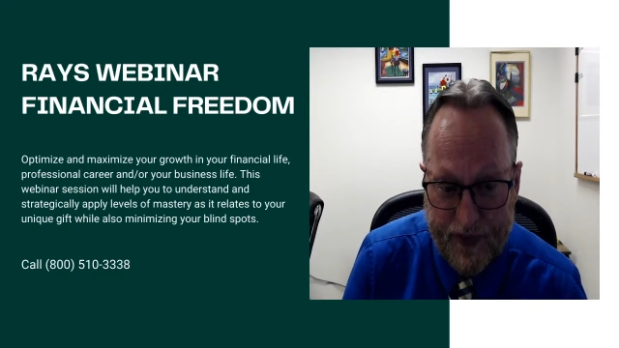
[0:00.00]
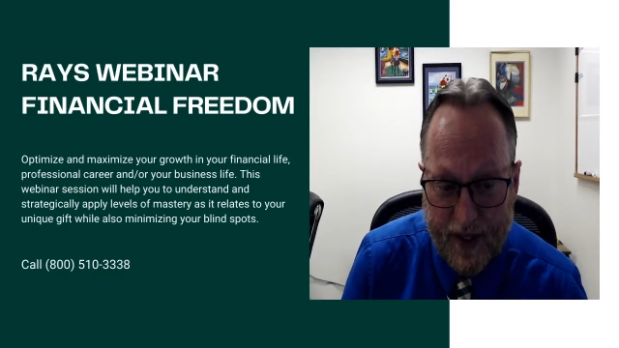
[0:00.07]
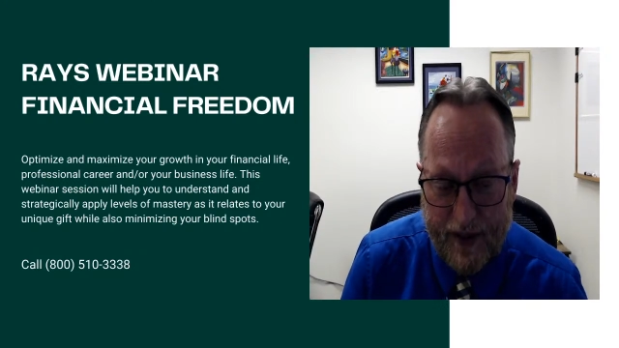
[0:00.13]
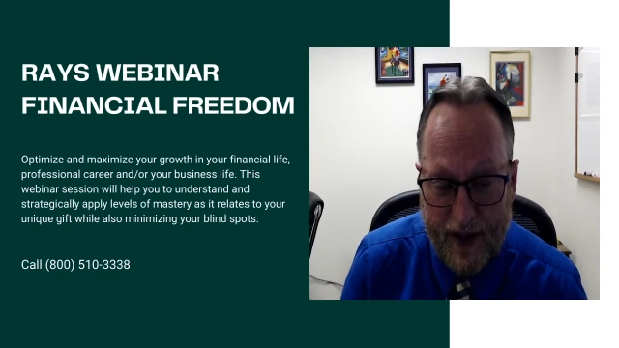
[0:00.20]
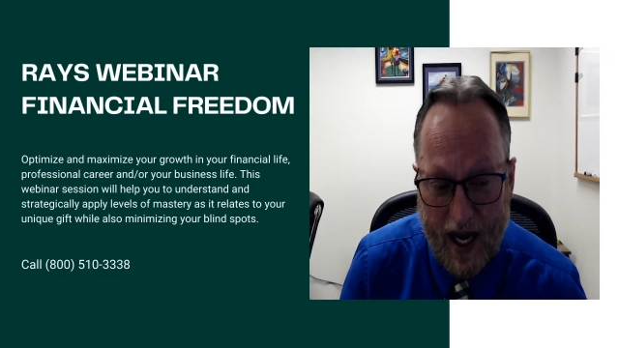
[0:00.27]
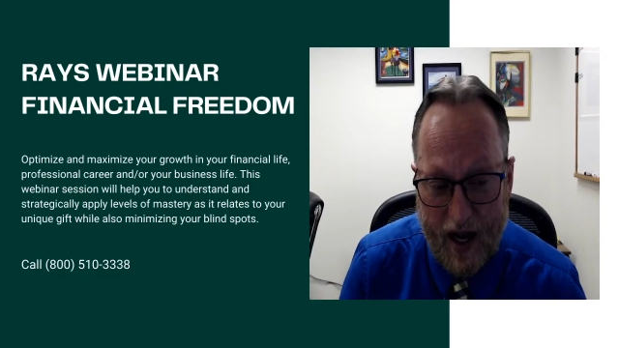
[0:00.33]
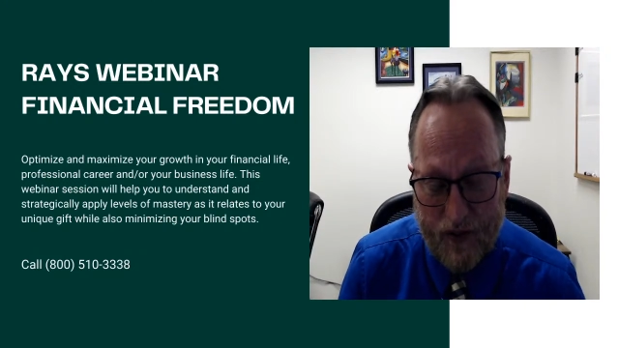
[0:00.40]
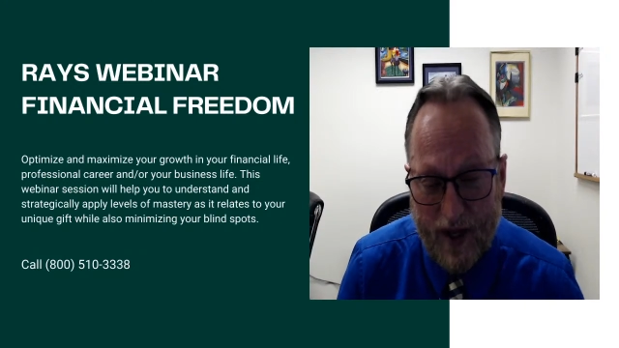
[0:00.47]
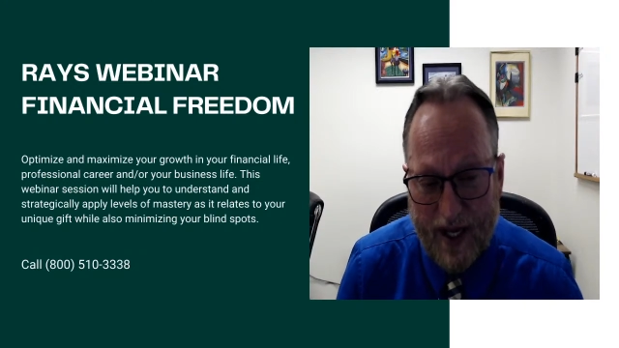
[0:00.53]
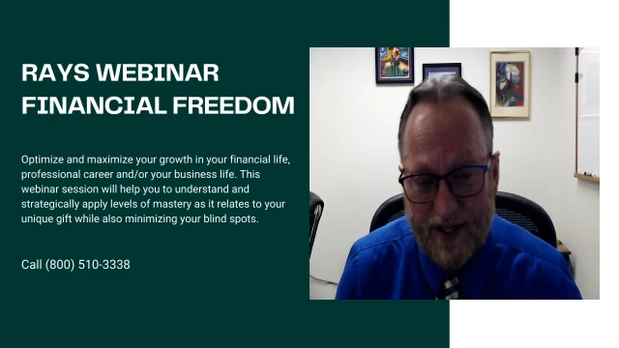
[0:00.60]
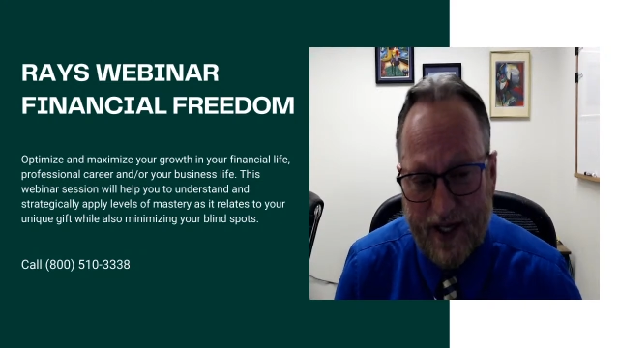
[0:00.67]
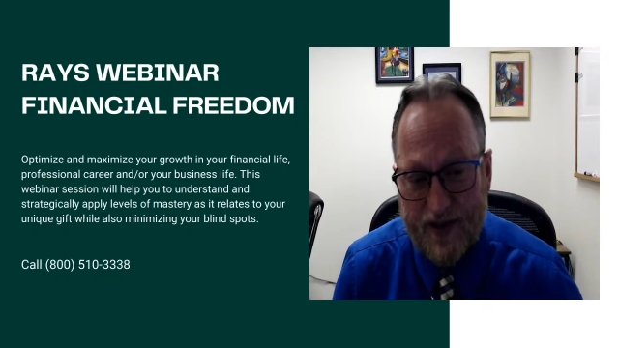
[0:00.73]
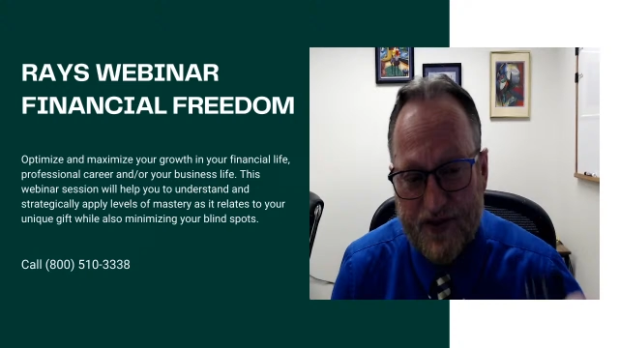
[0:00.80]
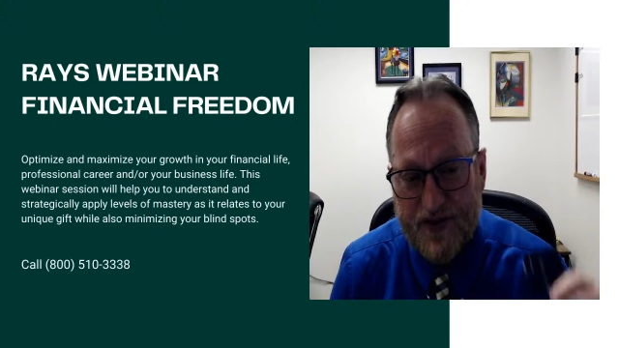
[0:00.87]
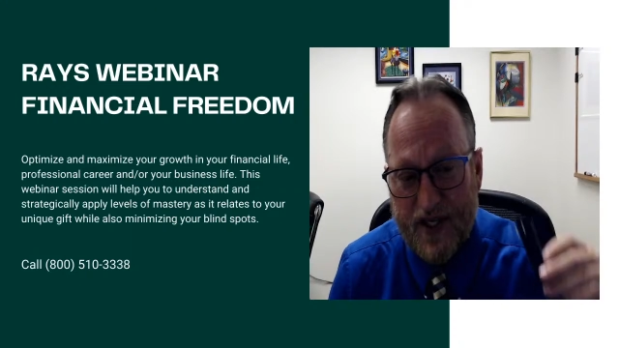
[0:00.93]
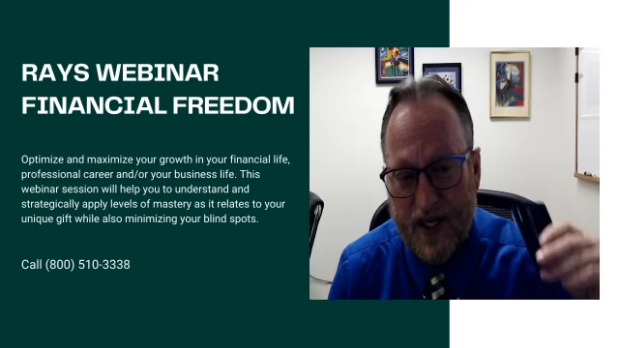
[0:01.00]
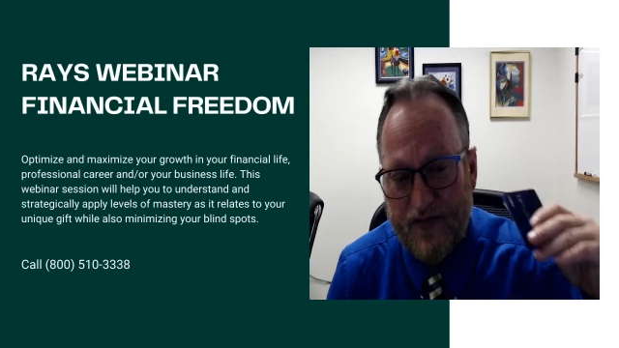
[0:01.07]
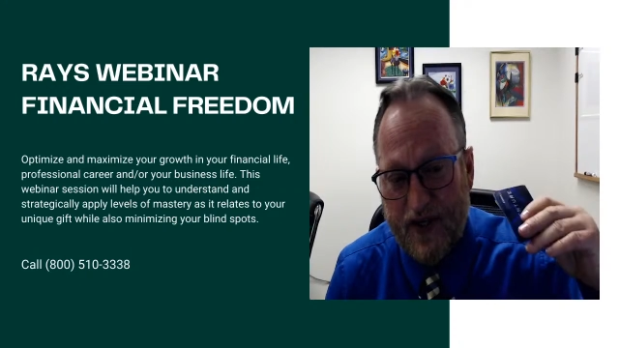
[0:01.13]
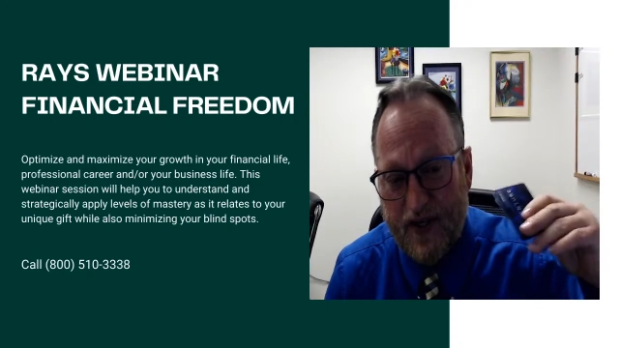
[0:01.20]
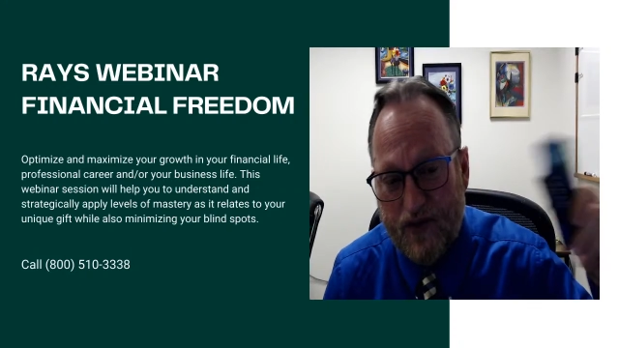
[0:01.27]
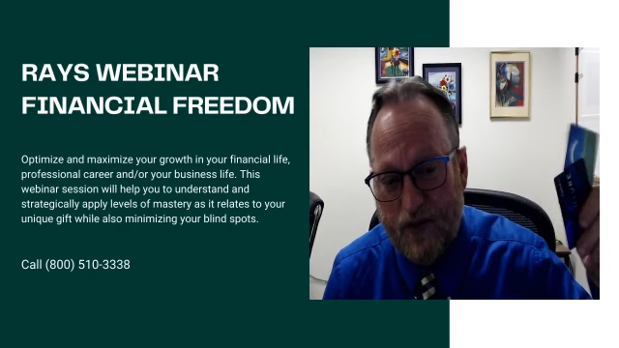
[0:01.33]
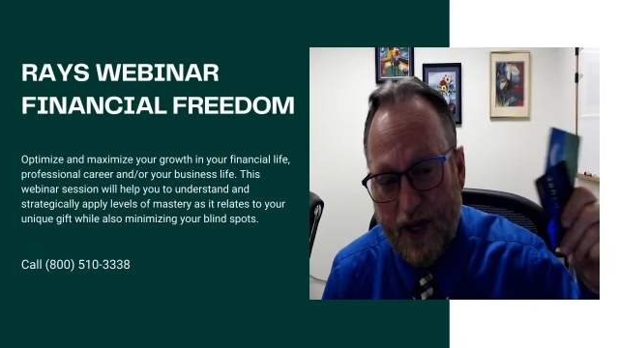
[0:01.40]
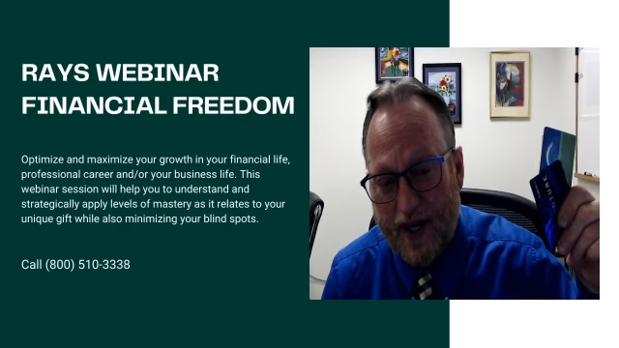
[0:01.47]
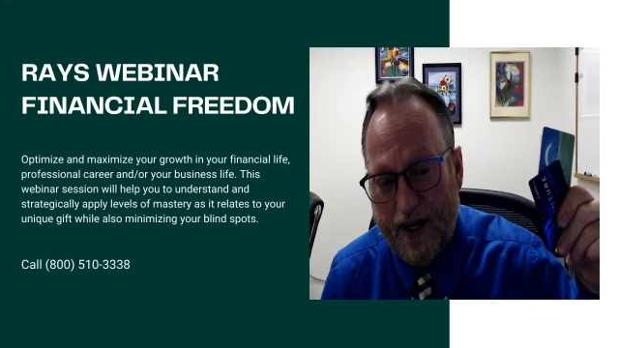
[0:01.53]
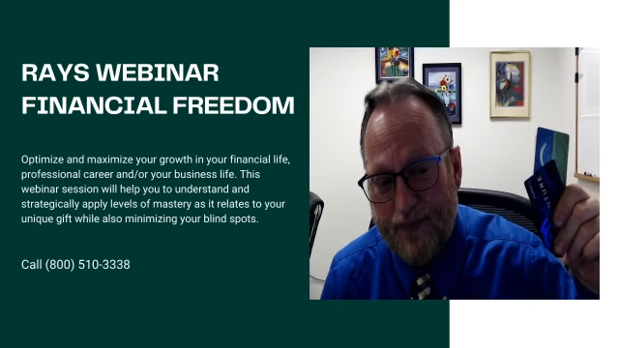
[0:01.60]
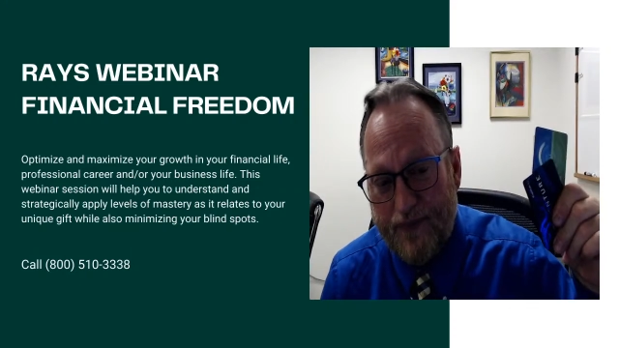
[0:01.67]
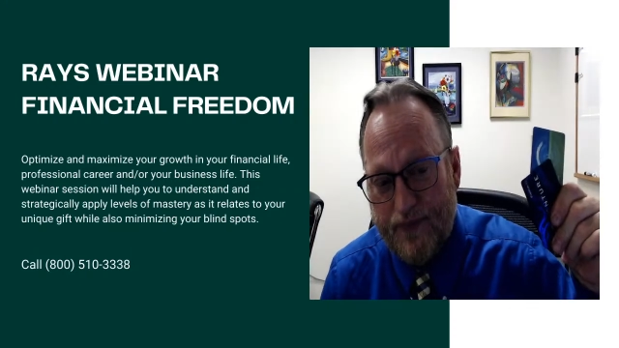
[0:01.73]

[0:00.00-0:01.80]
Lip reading: Now, write down safety credit.